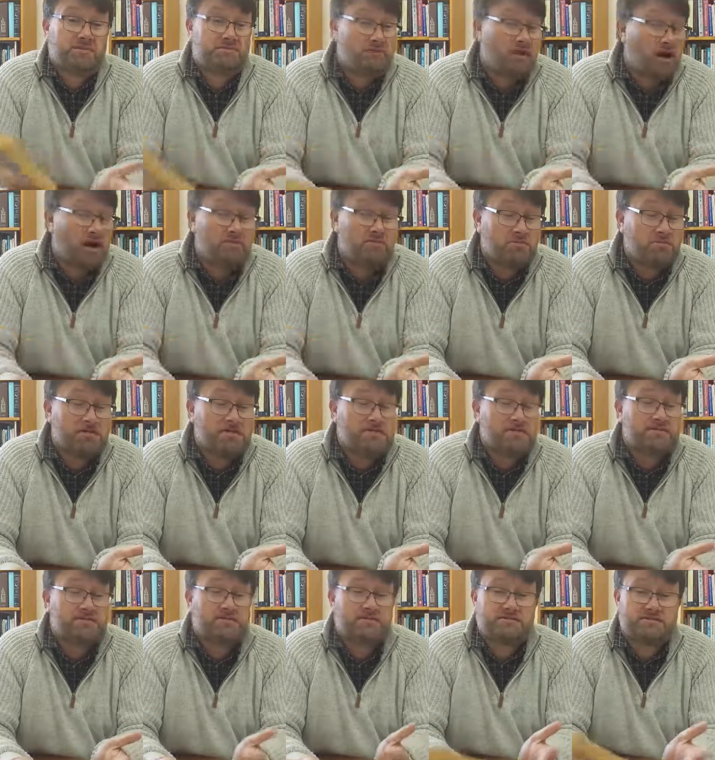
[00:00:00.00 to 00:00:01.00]
Bible
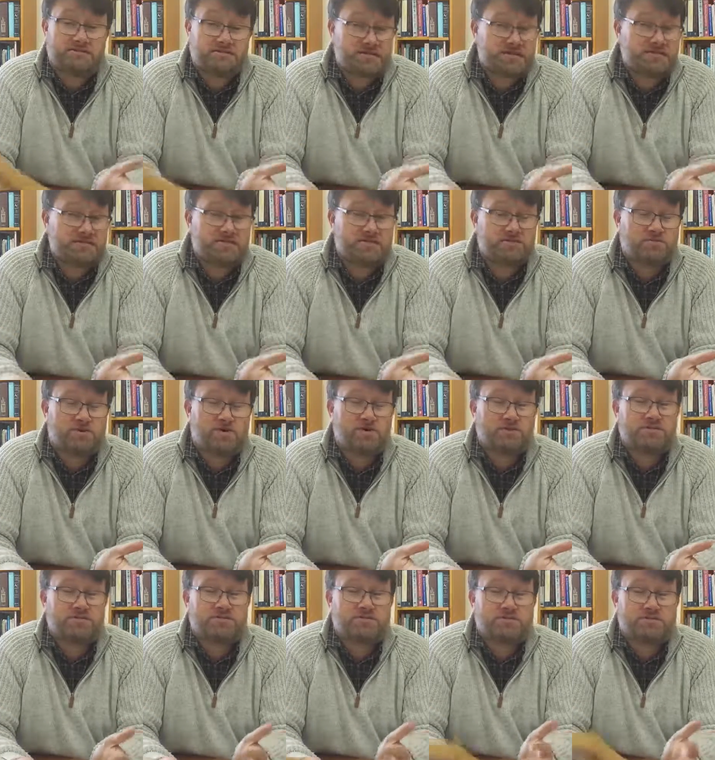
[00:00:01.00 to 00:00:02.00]
is, that Jesus
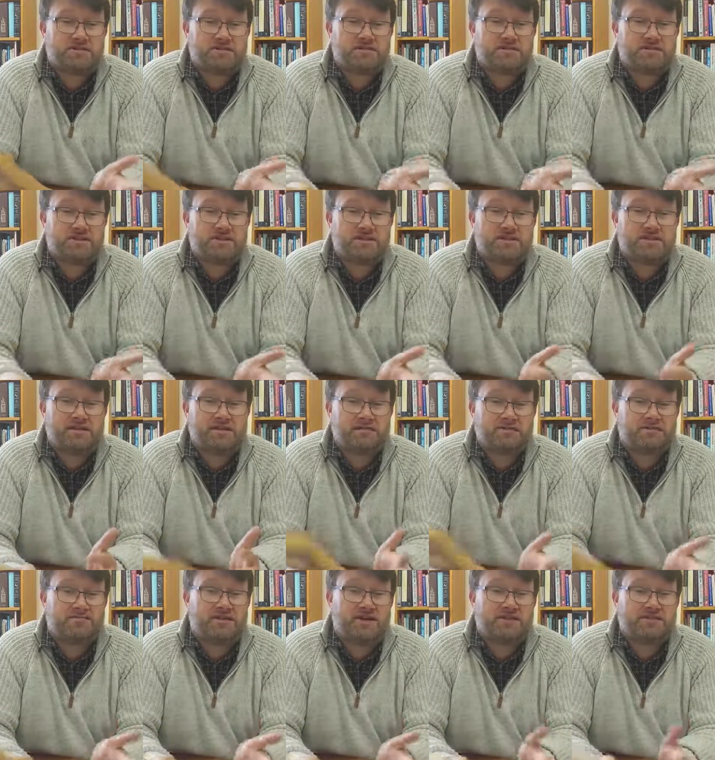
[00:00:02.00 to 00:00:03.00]
was,
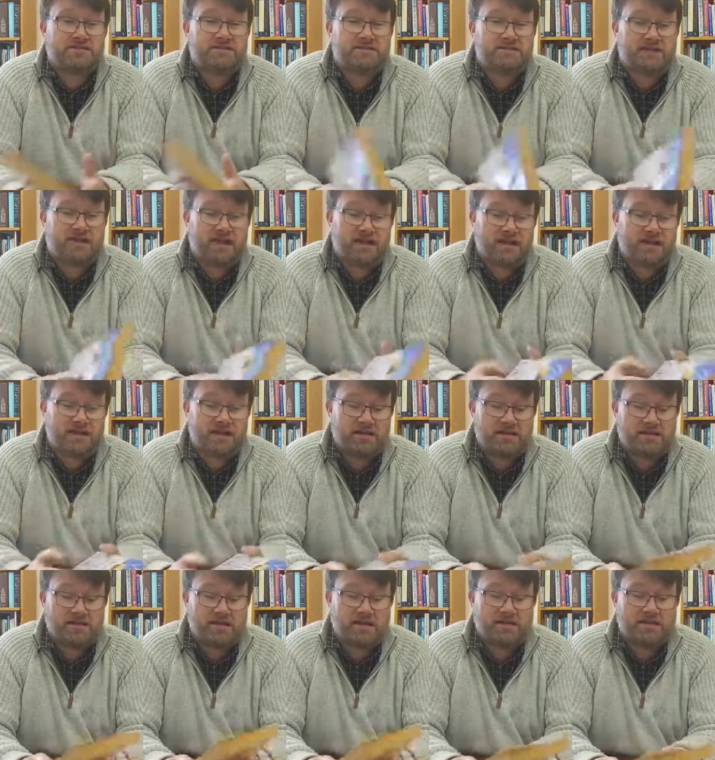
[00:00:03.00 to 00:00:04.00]
grace
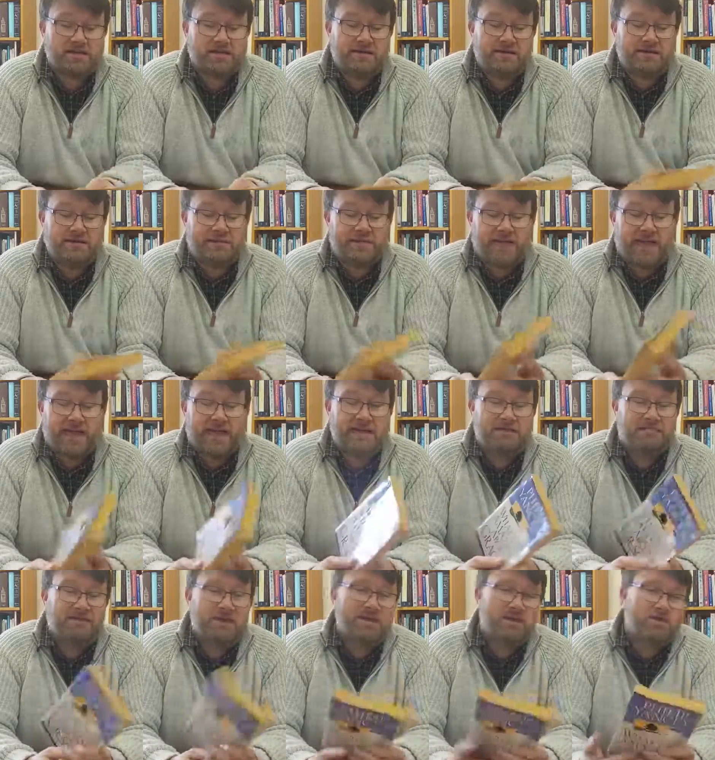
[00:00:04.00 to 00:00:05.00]
incarnate. And
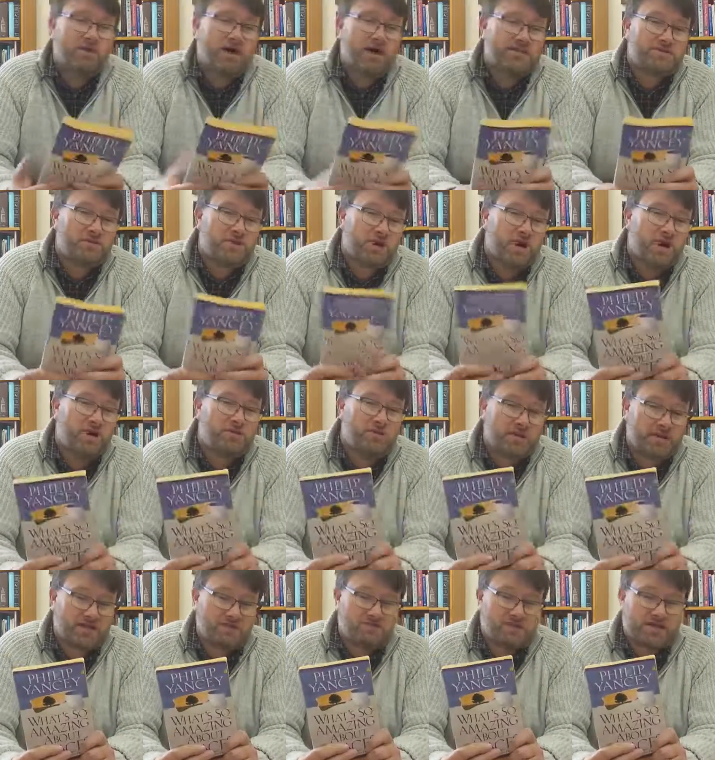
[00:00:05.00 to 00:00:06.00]
in many ways, what I'd
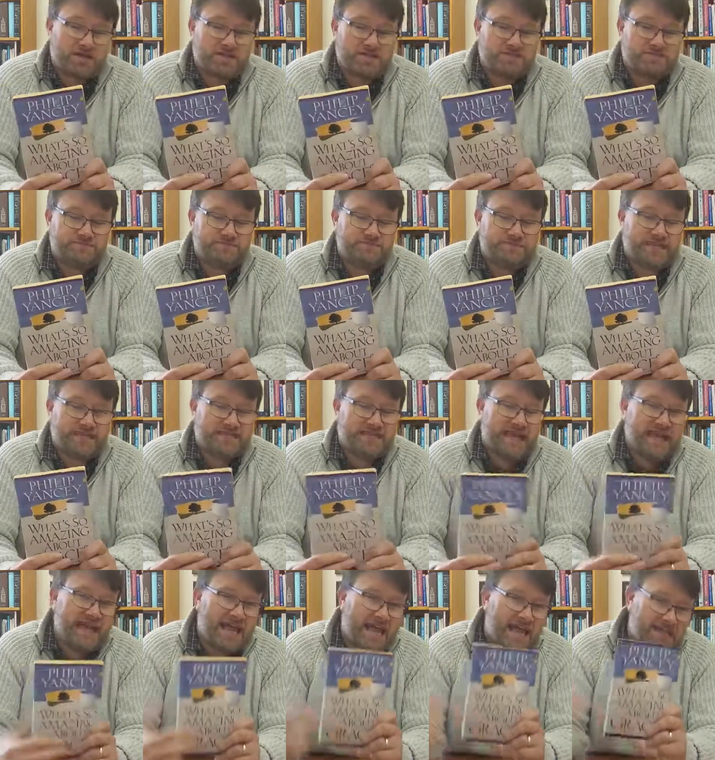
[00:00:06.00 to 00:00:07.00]
recommend is
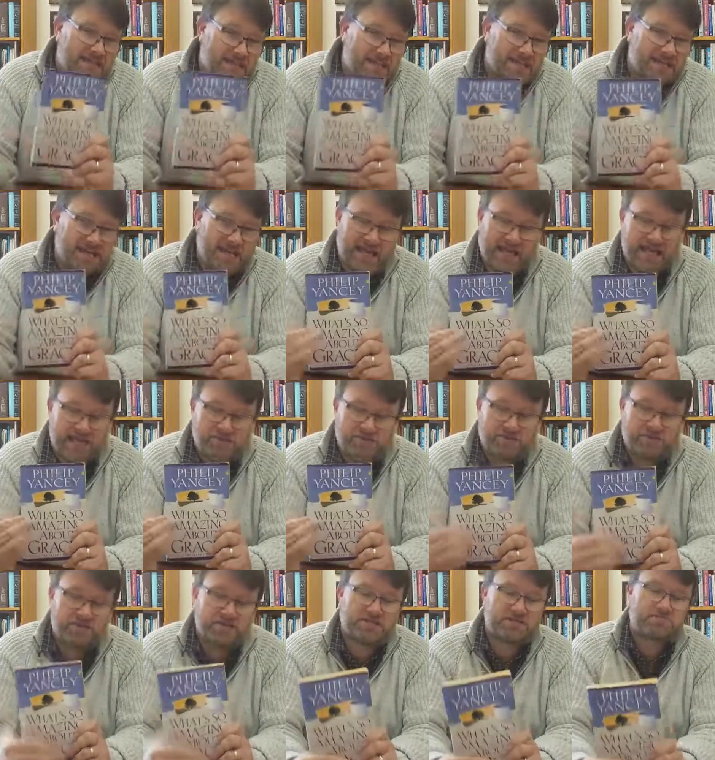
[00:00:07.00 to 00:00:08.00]
hand in hand
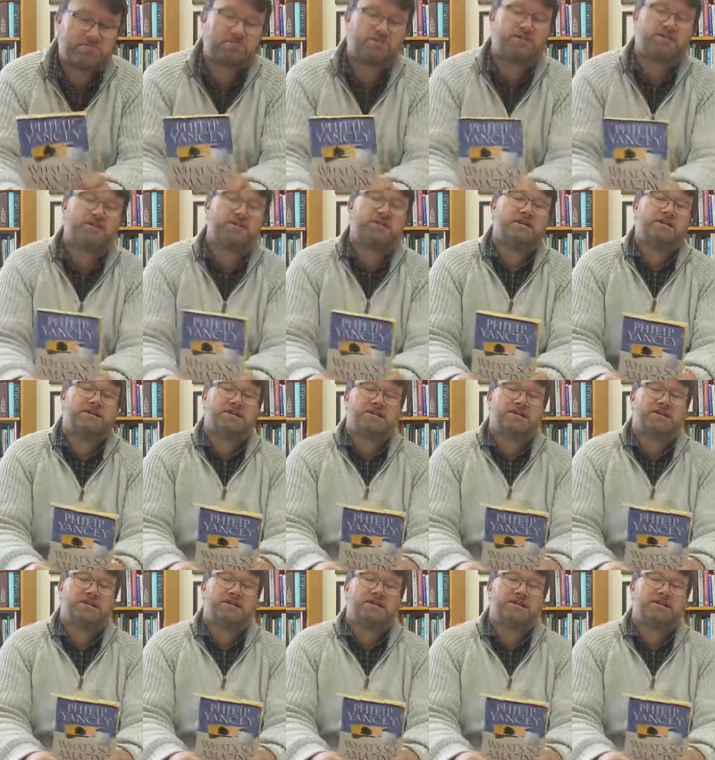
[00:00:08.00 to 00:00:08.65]
with this book,